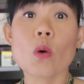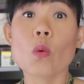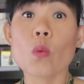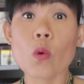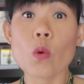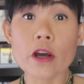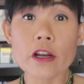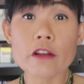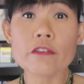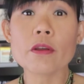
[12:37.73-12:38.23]

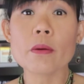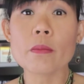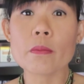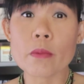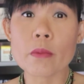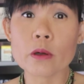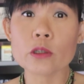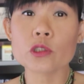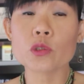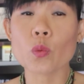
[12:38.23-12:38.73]
One of the
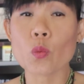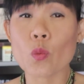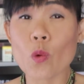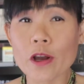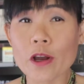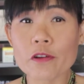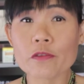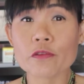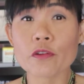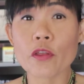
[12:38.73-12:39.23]
most
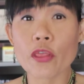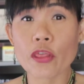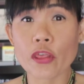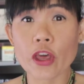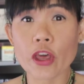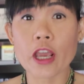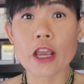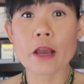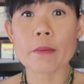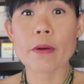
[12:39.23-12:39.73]
wonderful
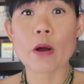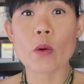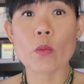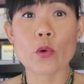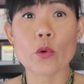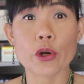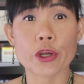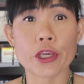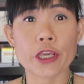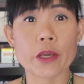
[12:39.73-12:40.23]
things about
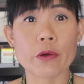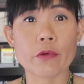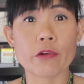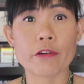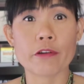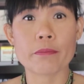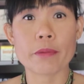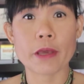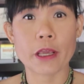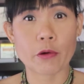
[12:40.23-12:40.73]
working
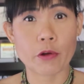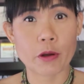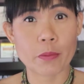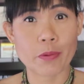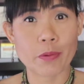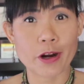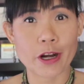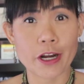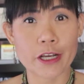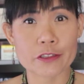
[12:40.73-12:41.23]
with bakery
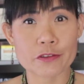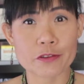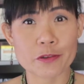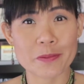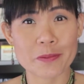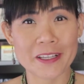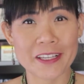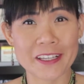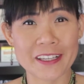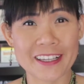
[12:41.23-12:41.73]
products for
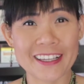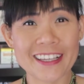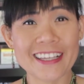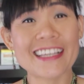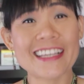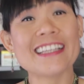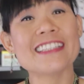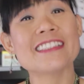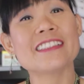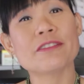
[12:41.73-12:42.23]
me
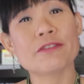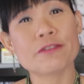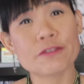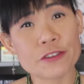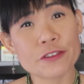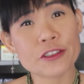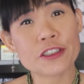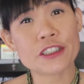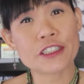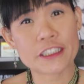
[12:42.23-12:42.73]
is the
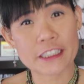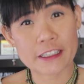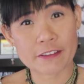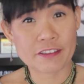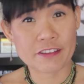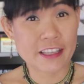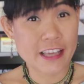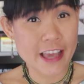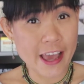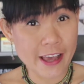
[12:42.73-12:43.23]
food
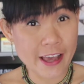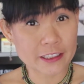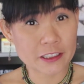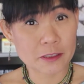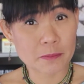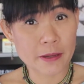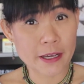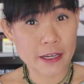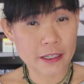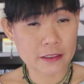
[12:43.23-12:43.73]
safety
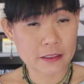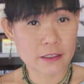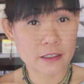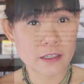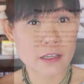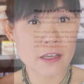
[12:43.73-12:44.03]
aspect.